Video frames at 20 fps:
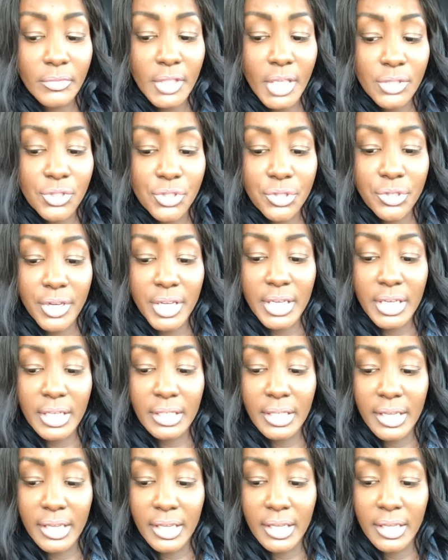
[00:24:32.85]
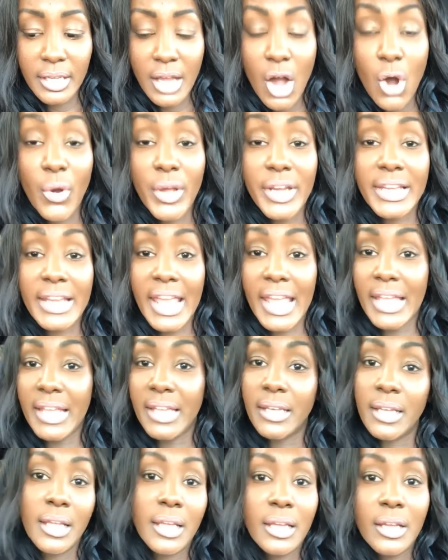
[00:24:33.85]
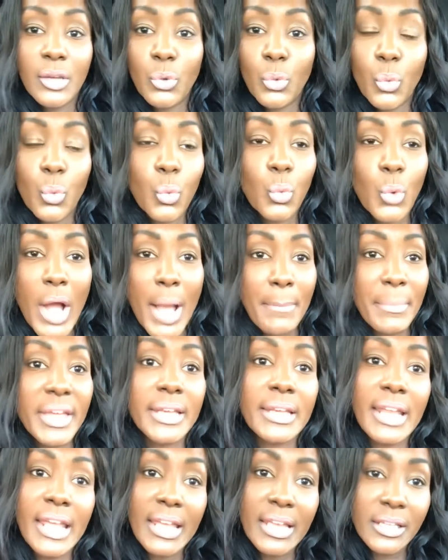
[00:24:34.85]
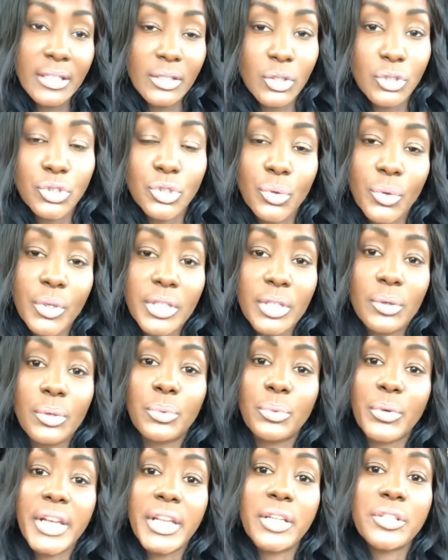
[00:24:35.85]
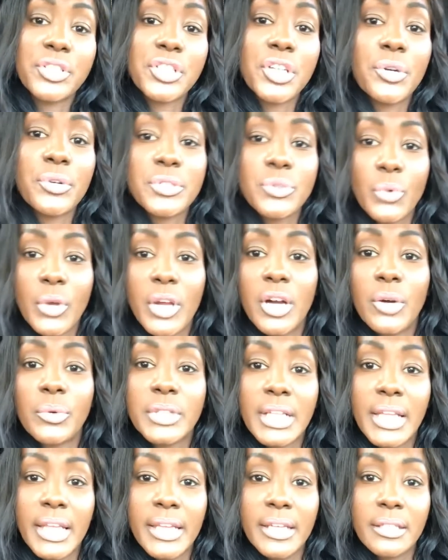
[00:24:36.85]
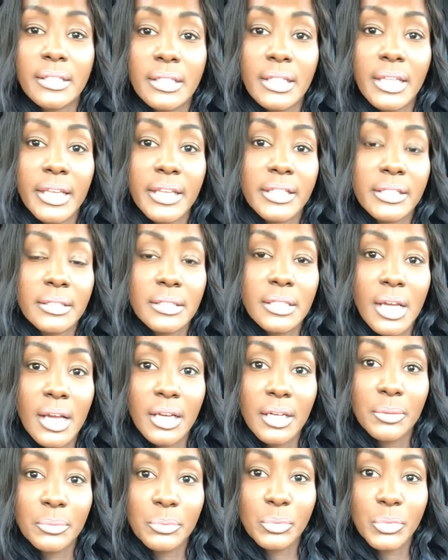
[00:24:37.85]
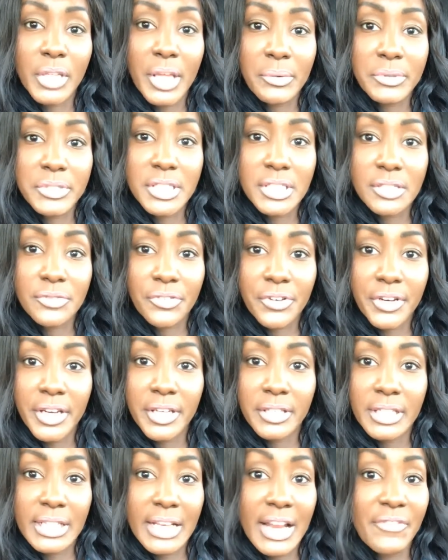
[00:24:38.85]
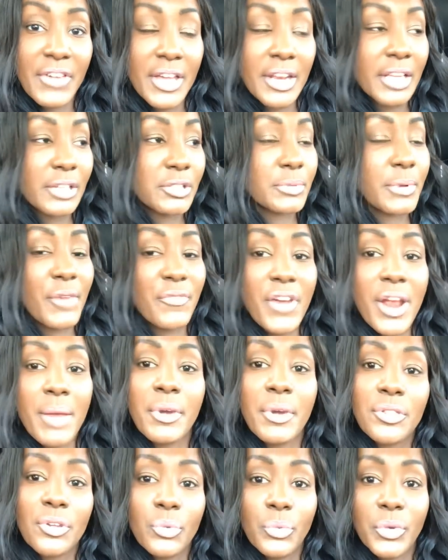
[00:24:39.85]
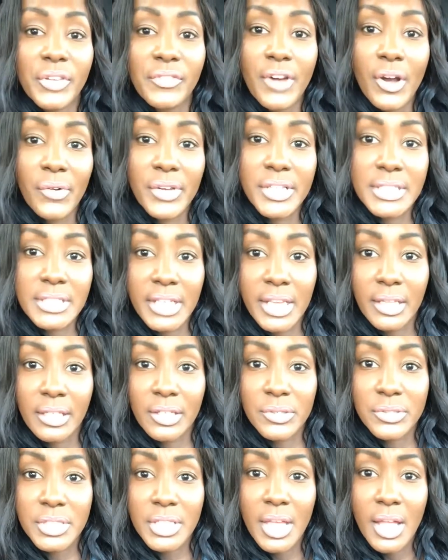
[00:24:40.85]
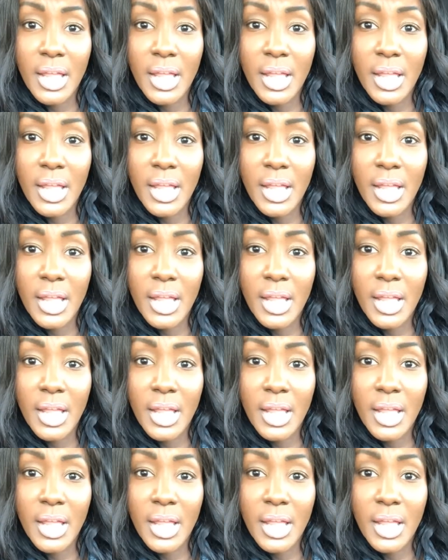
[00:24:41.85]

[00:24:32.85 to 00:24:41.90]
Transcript: Troy in LA. Oh, and Nate, I met Nate doing the radio show as well with Clayton. That was his friend, and then I found out he was my frat brother, and we've always stayed close.